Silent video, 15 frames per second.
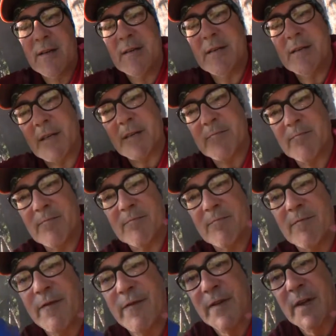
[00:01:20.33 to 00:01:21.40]
You can
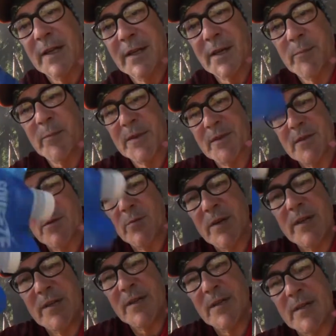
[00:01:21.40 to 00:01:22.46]
fill it up and
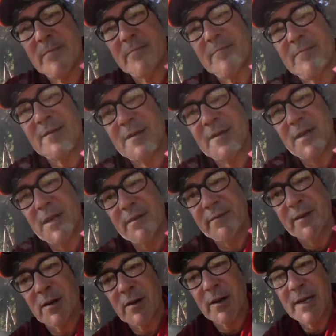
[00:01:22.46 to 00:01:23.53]
squeeze it and see if
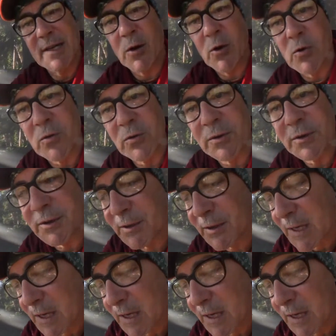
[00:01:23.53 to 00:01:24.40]
there are any holes.